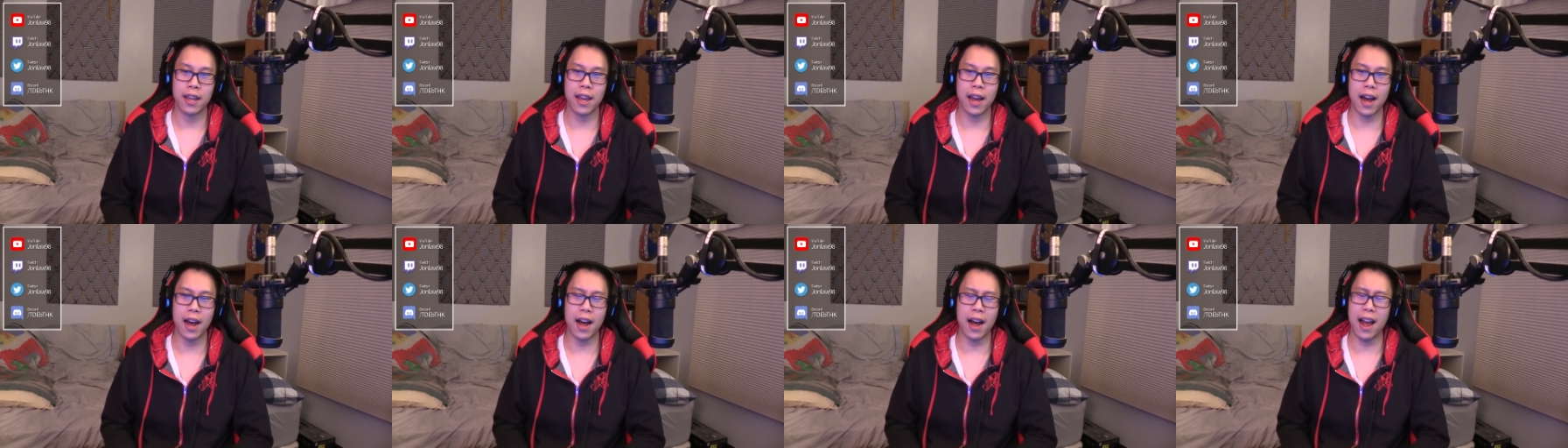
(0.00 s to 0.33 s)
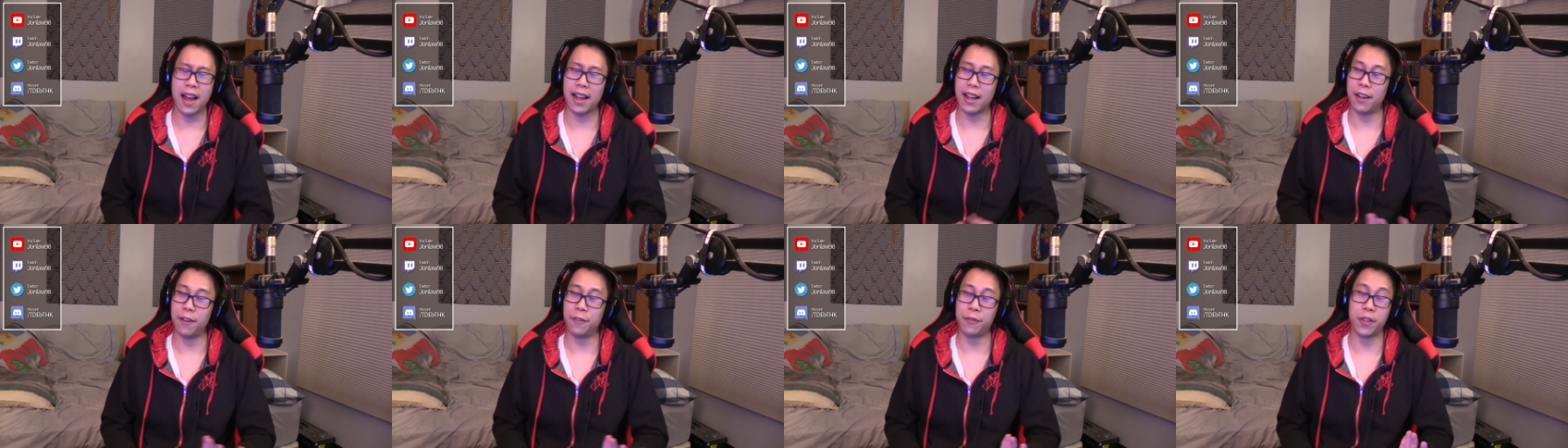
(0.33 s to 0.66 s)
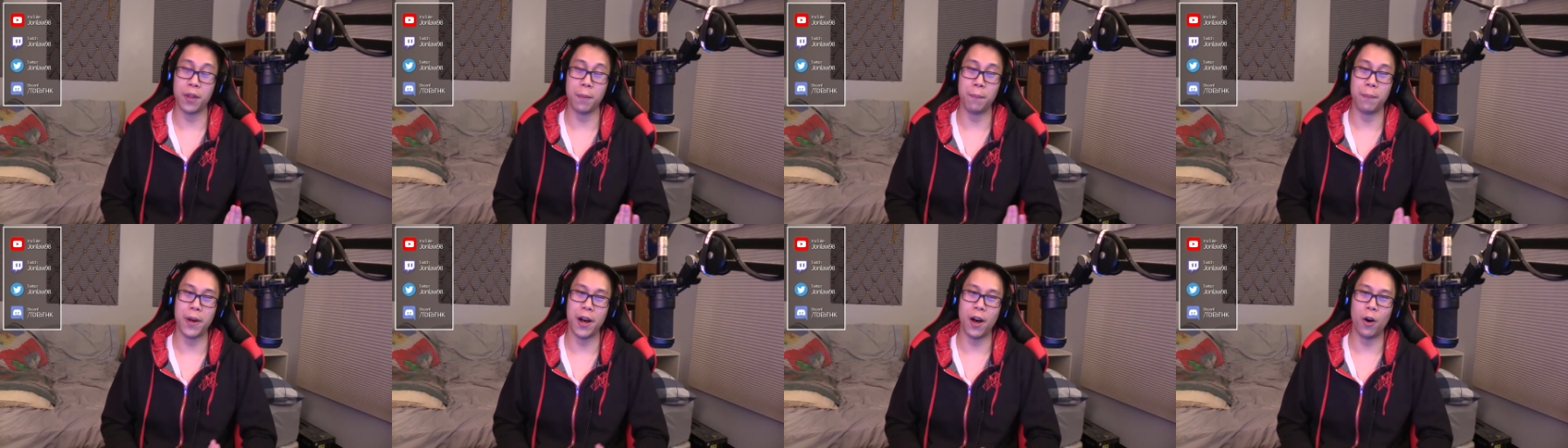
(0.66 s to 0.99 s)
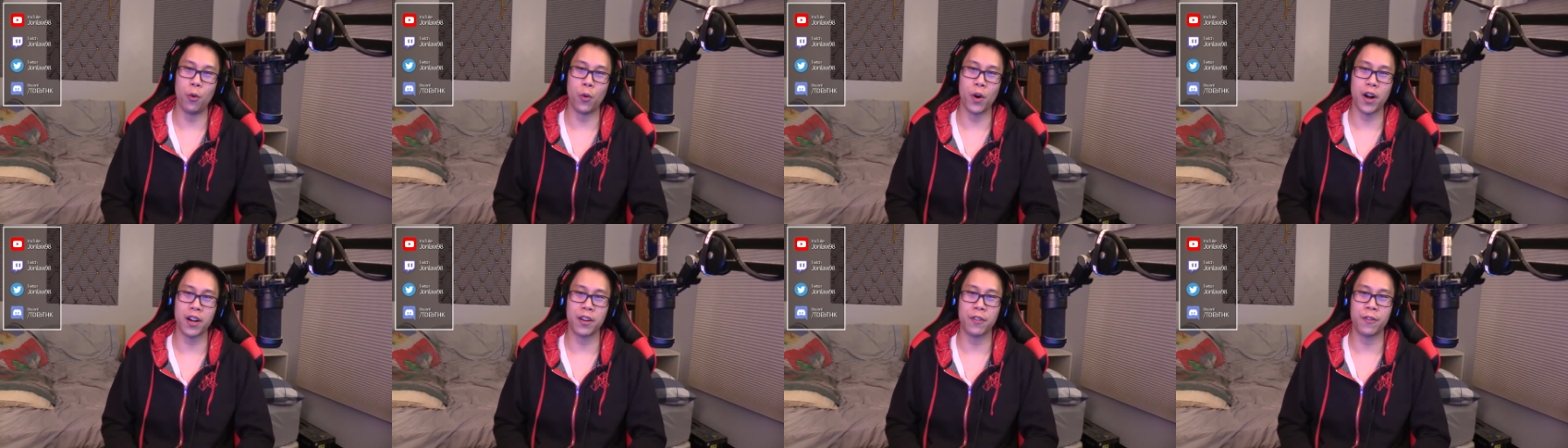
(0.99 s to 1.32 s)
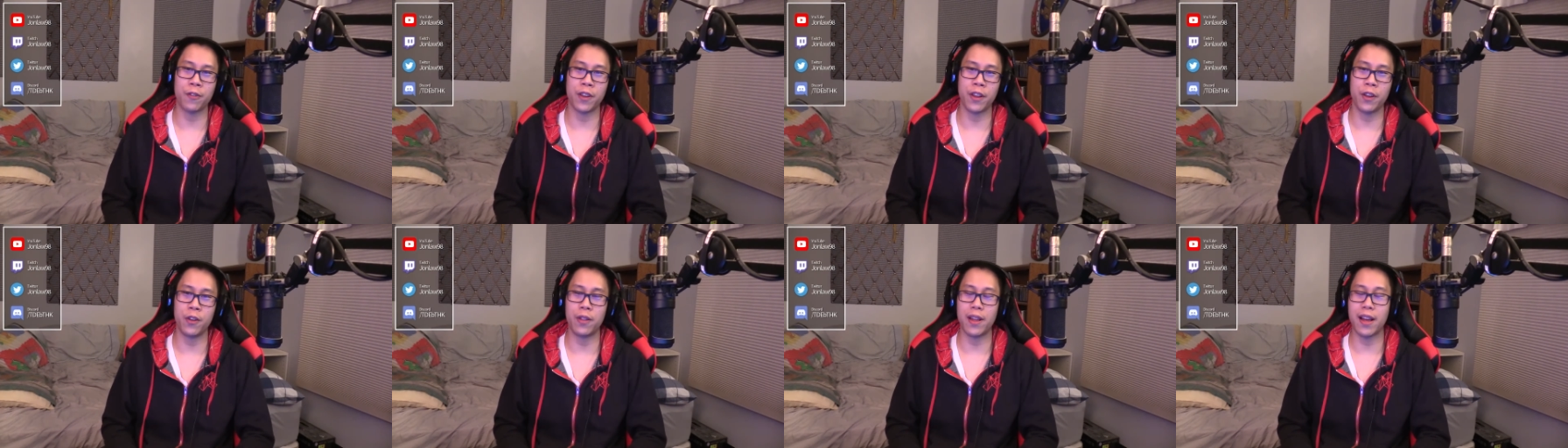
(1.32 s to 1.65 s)
yeah, if the bell works
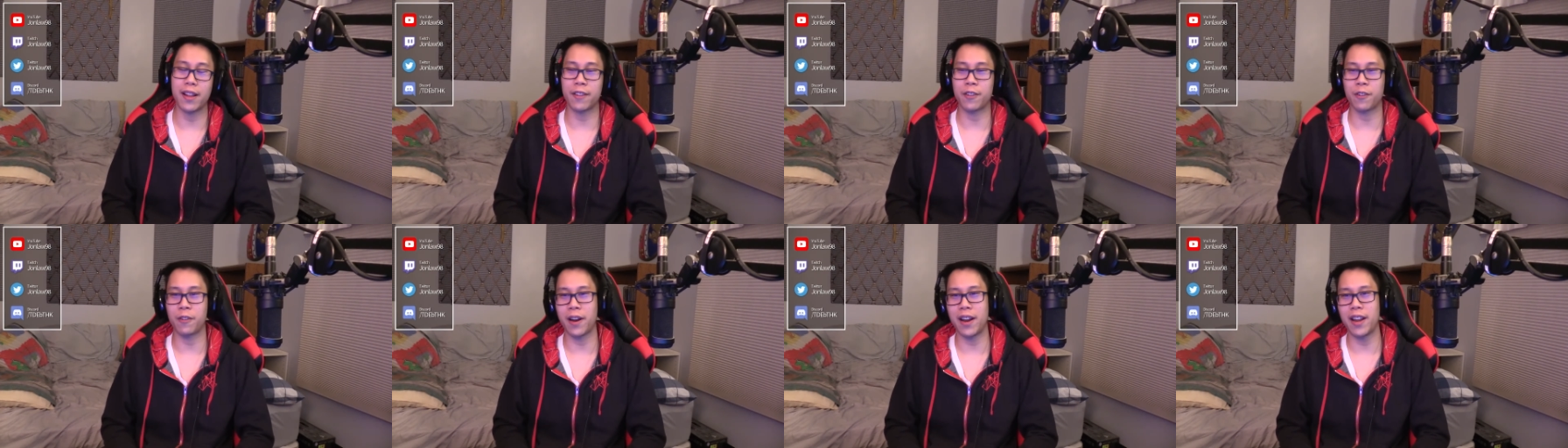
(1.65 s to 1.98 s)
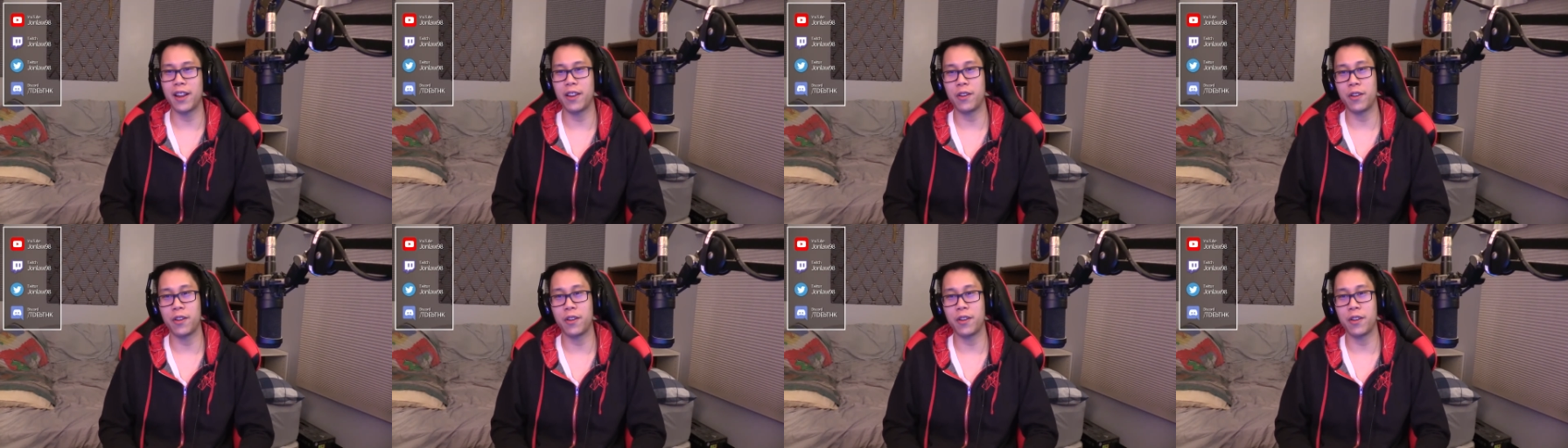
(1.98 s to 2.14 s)
for you, that's great.